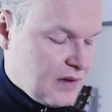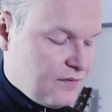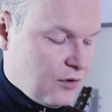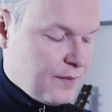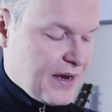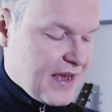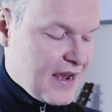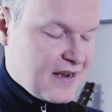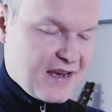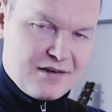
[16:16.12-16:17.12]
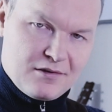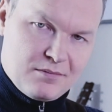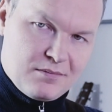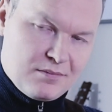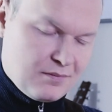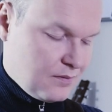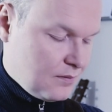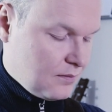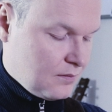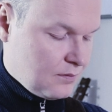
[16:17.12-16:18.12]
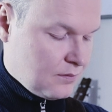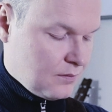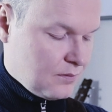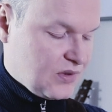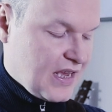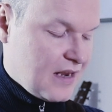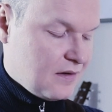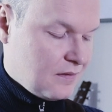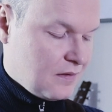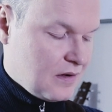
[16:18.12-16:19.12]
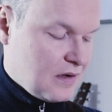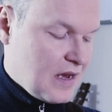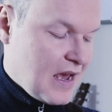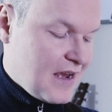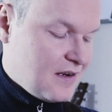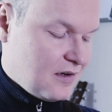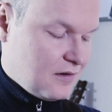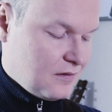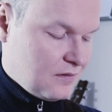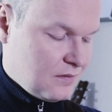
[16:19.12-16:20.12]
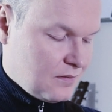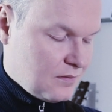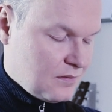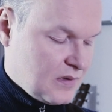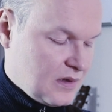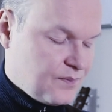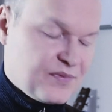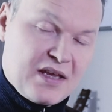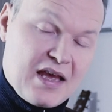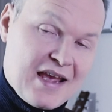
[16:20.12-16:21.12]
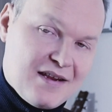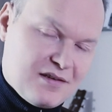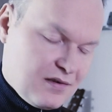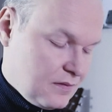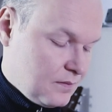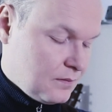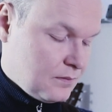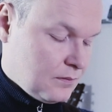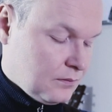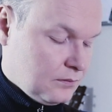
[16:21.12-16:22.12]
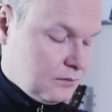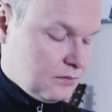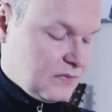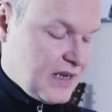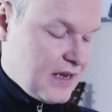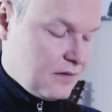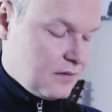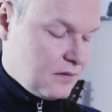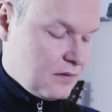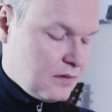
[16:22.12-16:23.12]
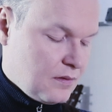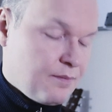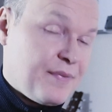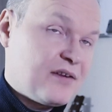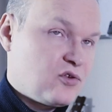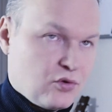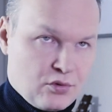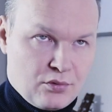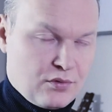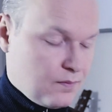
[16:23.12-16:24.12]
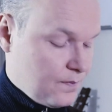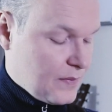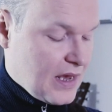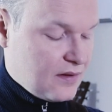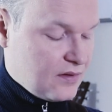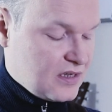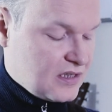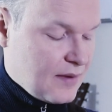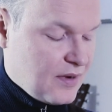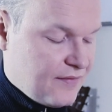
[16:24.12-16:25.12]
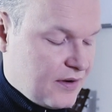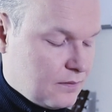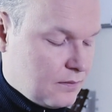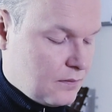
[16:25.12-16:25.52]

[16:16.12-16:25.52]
followed by 8-8, 10, 8, 8, 10, bend to this time 11,